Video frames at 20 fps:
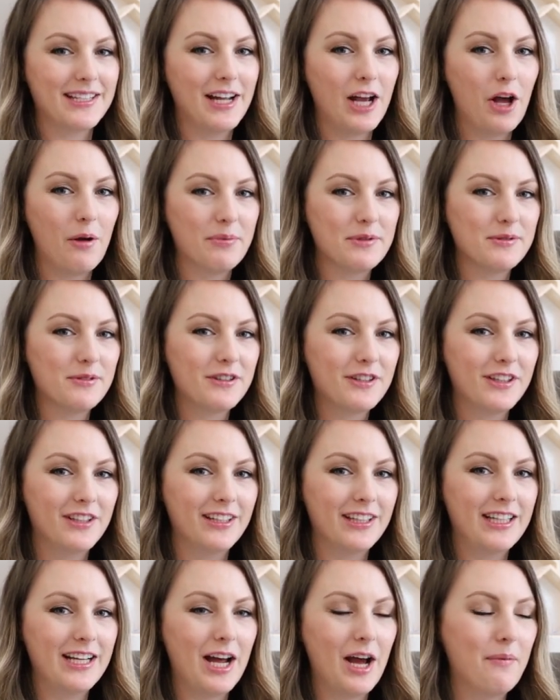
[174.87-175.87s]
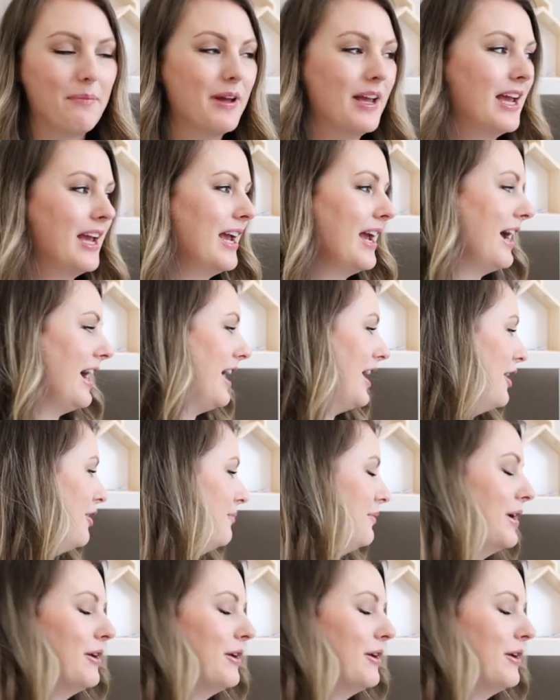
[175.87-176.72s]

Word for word: It helps with cleanup um,